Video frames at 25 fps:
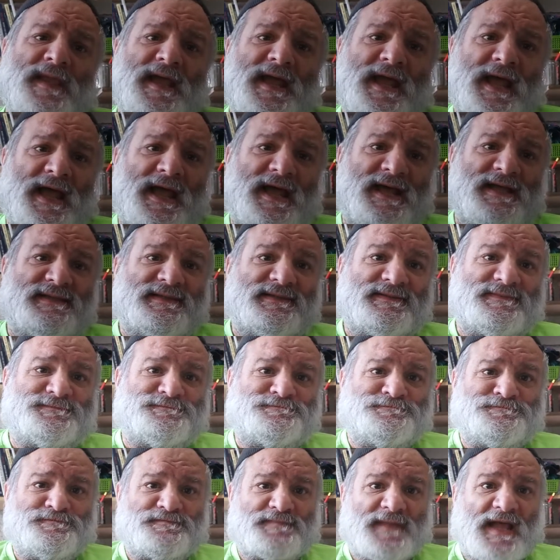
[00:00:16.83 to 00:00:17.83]
And
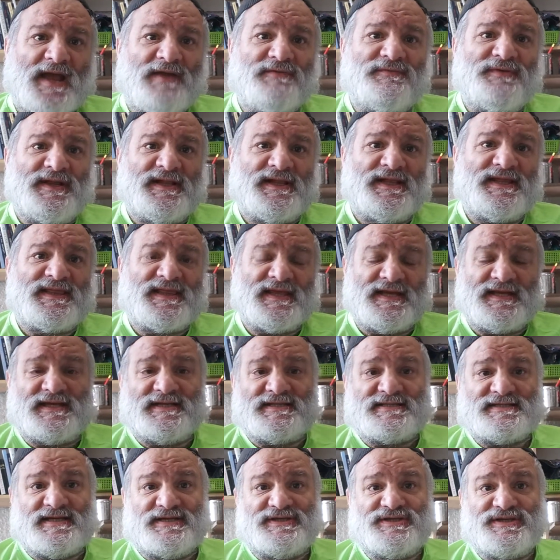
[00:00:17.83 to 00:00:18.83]
I really think
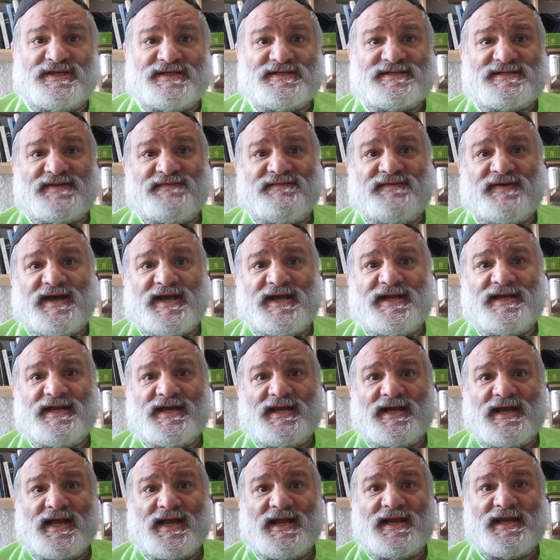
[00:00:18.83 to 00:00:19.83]
it's unjustified,
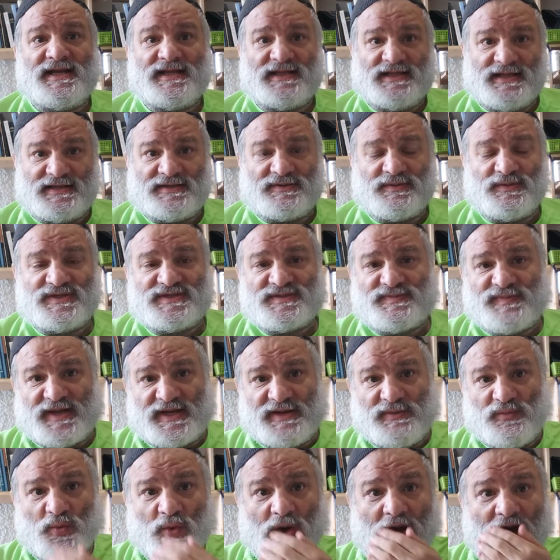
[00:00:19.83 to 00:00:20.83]
and I'd like to
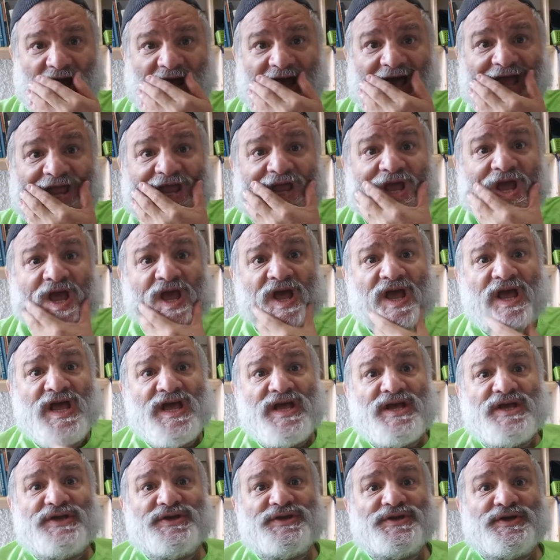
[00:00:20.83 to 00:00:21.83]
explain why.
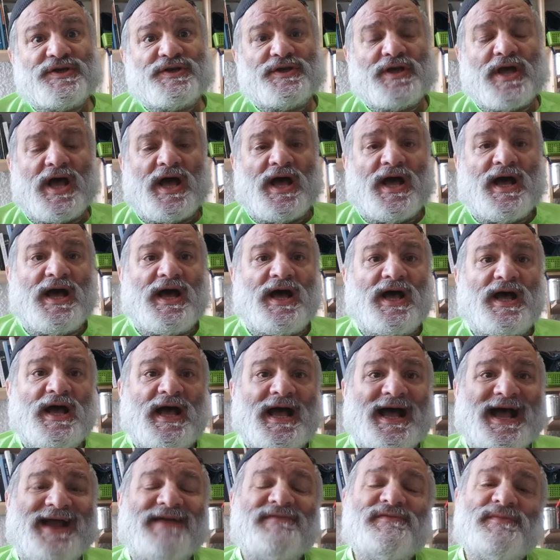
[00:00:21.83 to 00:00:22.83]

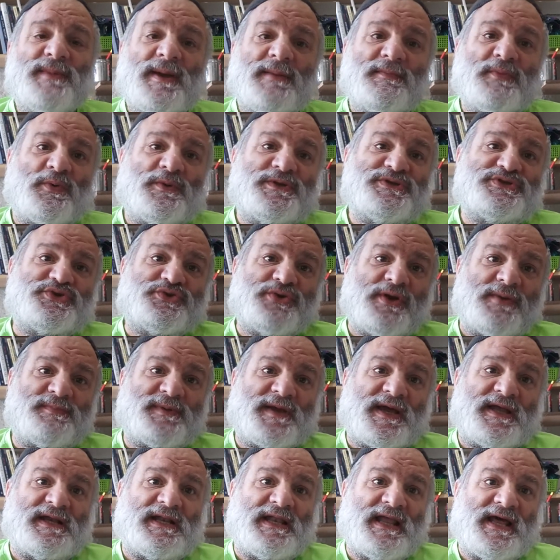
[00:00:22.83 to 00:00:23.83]
I remember when Trump
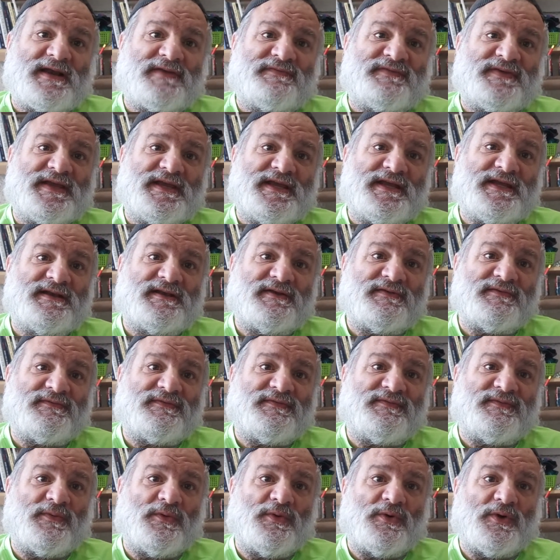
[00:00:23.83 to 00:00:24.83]
got a lot of heat
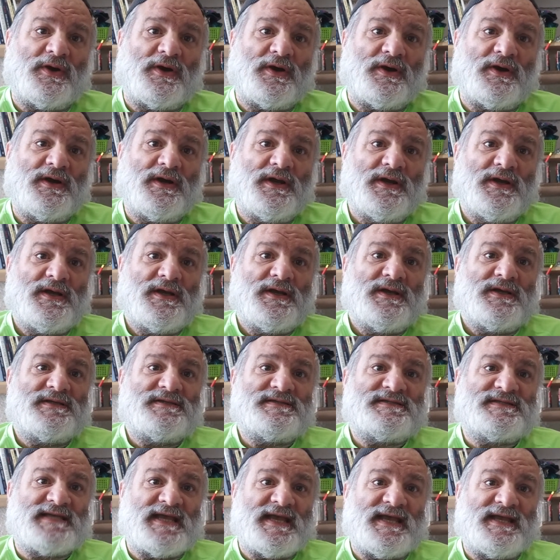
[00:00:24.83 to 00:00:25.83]
for
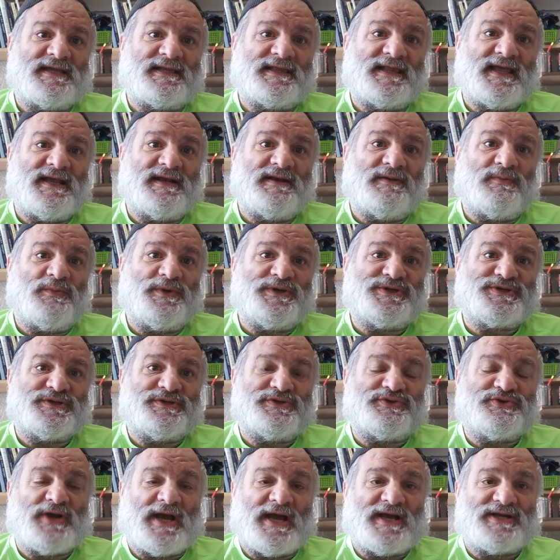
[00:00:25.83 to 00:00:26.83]
saying that we should
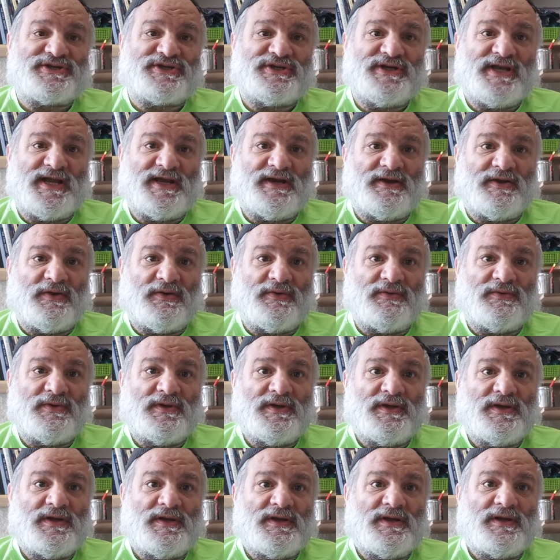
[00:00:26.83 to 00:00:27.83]
trash NATO.
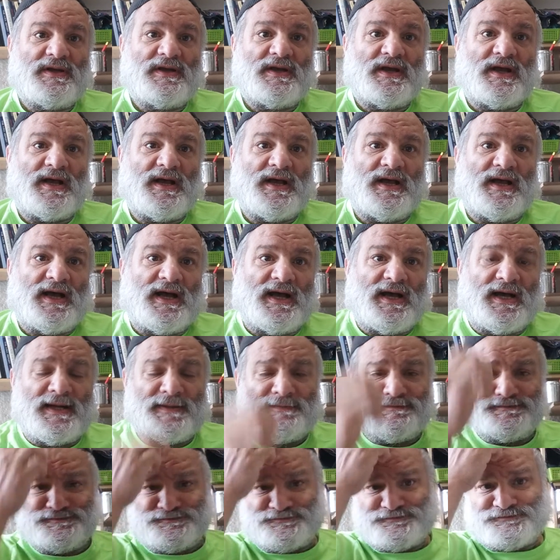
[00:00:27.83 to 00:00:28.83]

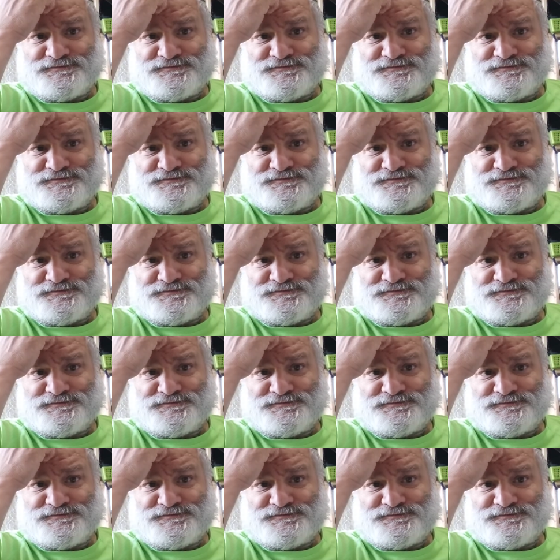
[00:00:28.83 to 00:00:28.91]
And